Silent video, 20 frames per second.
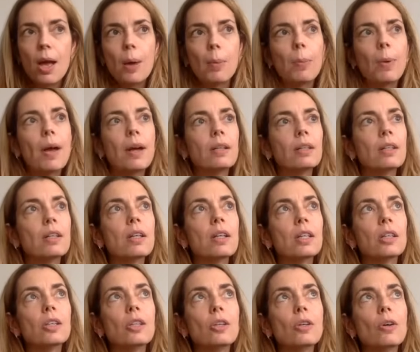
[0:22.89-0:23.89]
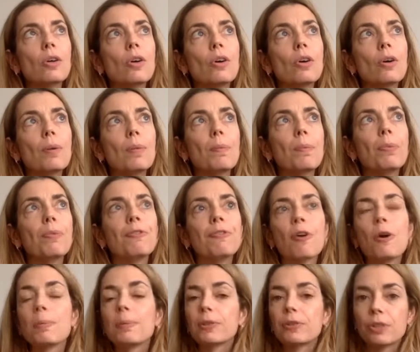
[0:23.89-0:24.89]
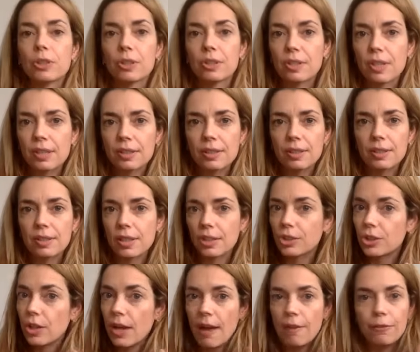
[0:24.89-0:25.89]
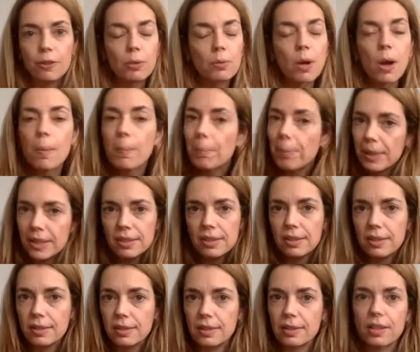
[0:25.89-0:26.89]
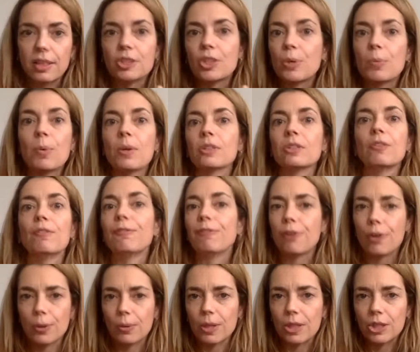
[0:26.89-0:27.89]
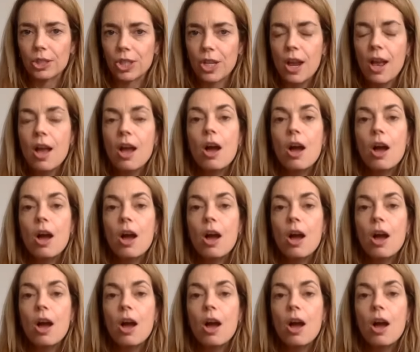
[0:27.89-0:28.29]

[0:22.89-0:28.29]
whether your form of success is that you have your own business that you want to flourish,